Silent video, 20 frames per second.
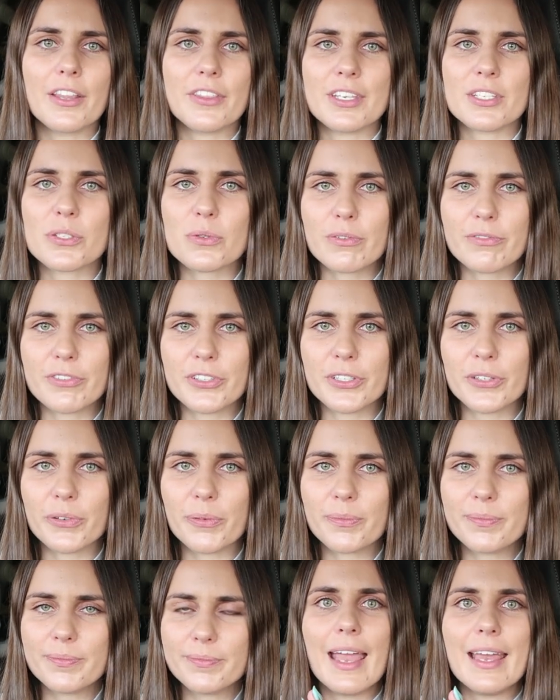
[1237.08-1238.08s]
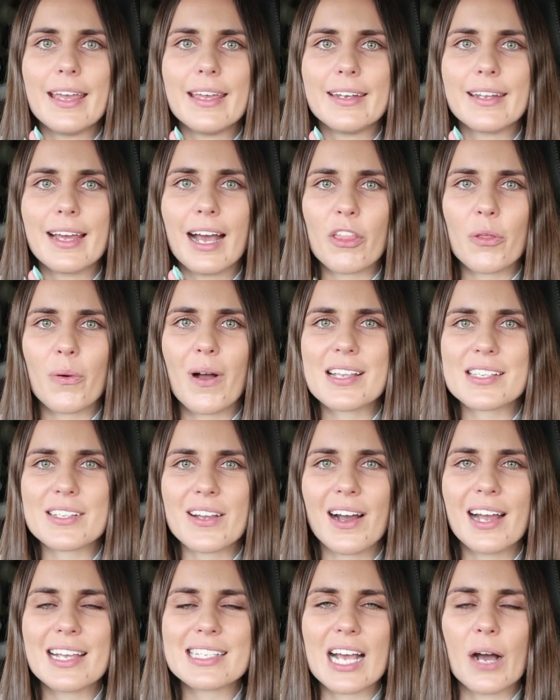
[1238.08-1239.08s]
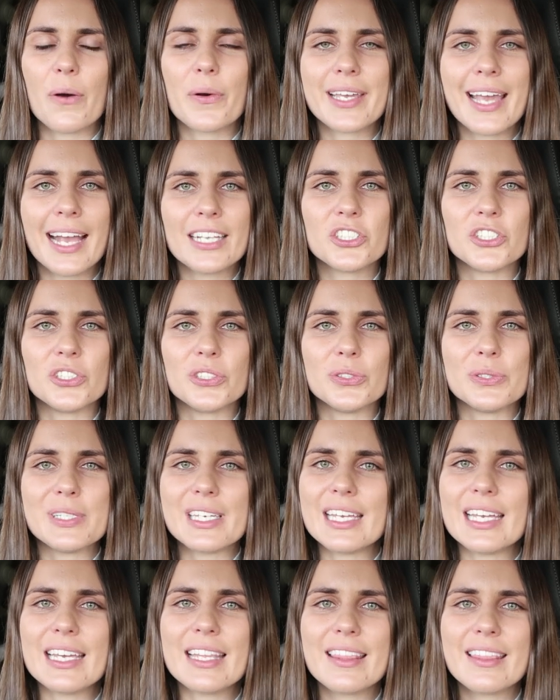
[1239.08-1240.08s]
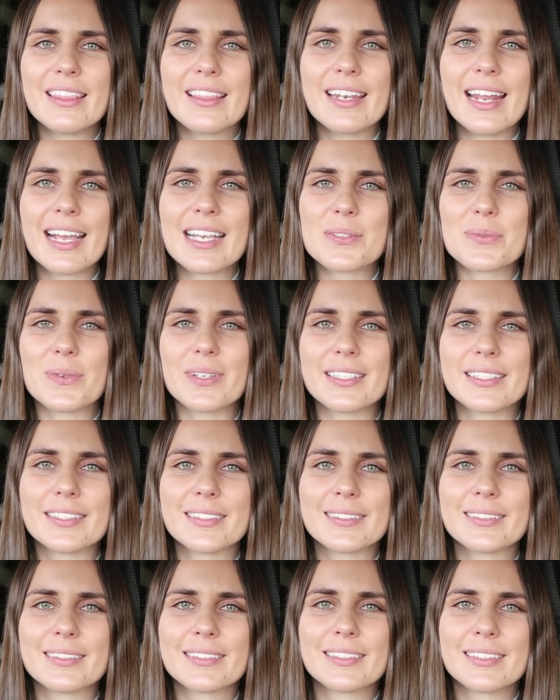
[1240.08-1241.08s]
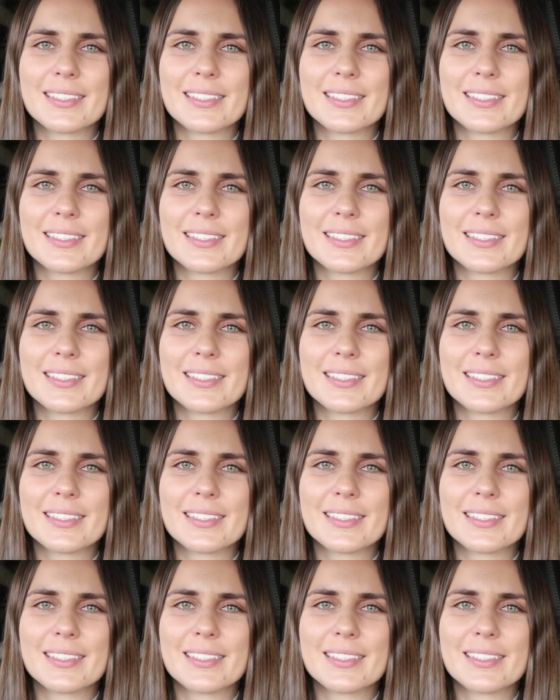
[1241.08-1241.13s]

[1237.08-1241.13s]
this review. And otherwise, guys, I will catch you in the next one.